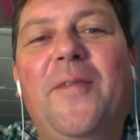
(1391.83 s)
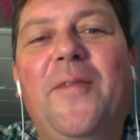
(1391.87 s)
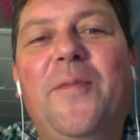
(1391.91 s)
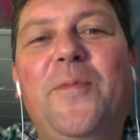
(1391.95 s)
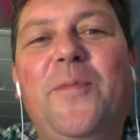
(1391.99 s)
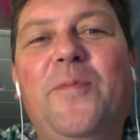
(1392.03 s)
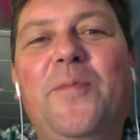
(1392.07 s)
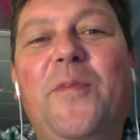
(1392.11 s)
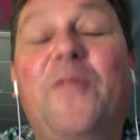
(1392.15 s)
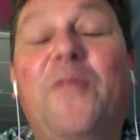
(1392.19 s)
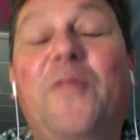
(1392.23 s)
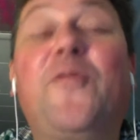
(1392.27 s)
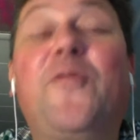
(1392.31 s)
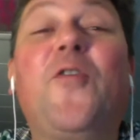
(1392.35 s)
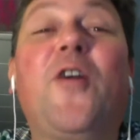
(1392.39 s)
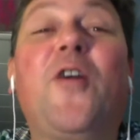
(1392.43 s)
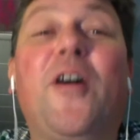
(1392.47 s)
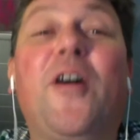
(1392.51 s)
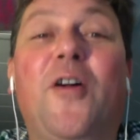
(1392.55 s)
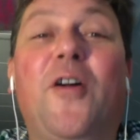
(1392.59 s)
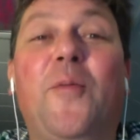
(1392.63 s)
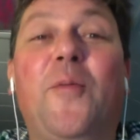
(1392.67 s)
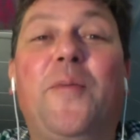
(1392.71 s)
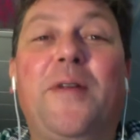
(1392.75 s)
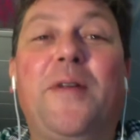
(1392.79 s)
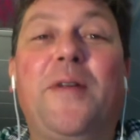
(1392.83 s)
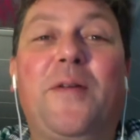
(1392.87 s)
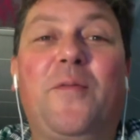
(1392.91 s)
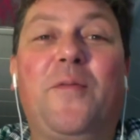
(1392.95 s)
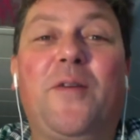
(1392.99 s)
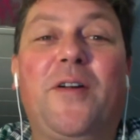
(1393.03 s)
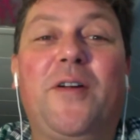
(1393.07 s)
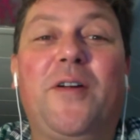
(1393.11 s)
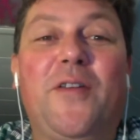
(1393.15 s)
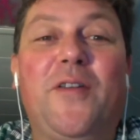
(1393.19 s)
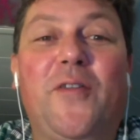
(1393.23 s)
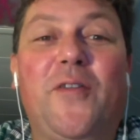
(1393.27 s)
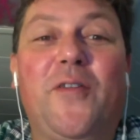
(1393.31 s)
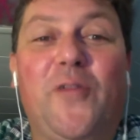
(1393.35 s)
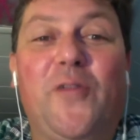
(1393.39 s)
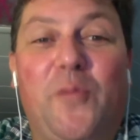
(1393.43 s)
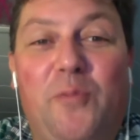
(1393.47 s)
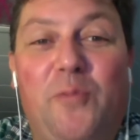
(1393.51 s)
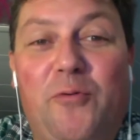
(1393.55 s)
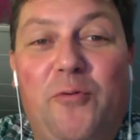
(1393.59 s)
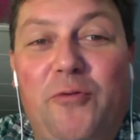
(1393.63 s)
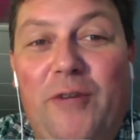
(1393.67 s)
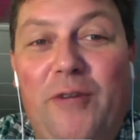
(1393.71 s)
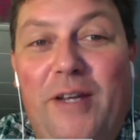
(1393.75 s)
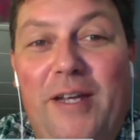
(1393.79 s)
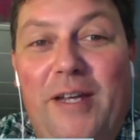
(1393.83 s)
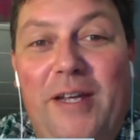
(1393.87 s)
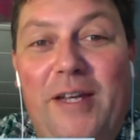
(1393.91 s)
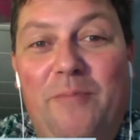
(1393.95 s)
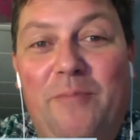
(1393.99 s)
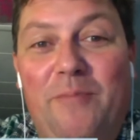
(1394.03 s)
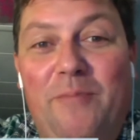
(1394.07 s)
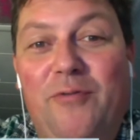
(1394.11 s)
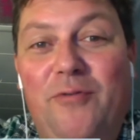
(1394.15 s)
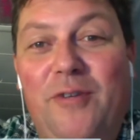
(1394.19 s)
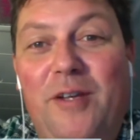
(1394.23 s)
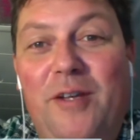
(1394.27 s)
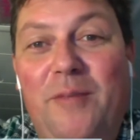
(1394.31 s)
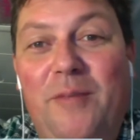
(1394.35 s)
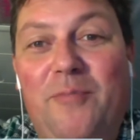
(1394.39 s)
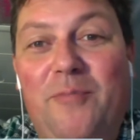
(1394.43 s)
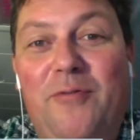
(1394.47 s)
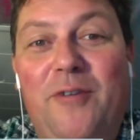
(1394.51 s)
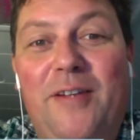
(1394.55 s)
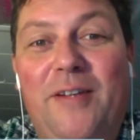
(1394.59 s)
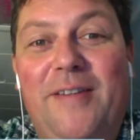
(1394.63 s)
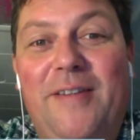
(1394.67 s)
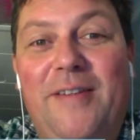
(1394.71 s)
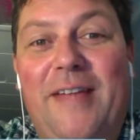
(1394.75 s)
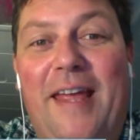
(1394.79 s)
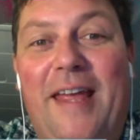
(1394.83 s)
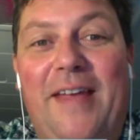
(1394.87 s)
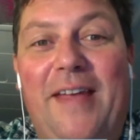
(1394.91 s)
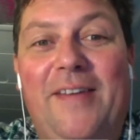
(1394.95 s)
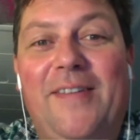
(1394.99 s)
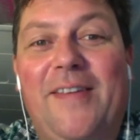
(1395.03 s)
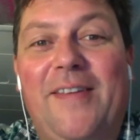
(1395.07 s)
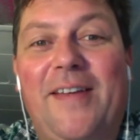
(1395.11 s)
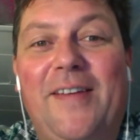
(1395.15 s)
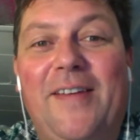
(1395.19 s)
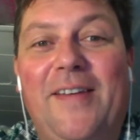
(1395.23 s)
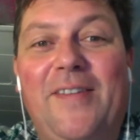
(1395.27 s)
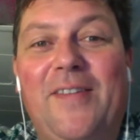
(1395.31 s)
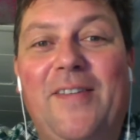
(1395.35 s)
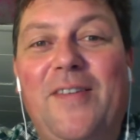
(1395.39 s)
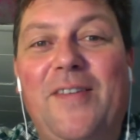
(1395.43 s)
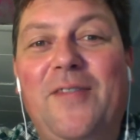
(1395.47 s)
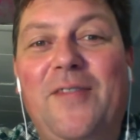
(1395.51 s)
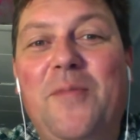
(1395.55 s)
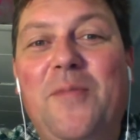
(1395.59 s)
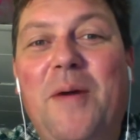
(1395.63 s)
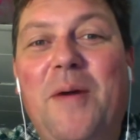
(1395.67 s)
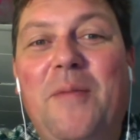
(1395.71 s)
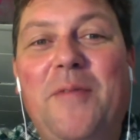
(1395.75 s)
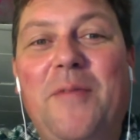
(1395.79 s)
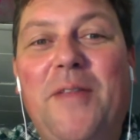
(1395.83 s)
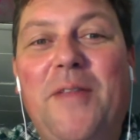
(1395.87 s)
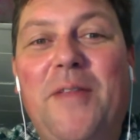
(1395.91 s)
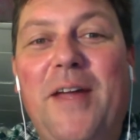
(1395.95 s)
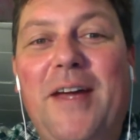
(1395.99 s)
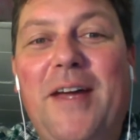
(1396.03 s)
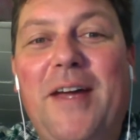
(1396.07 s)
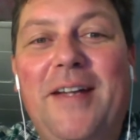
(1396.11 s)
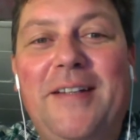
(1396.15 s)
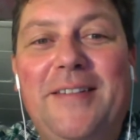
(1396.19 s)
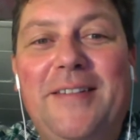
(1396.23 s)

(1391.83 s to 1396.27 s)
before it opened at one of those pre-tastings. Do you remember that?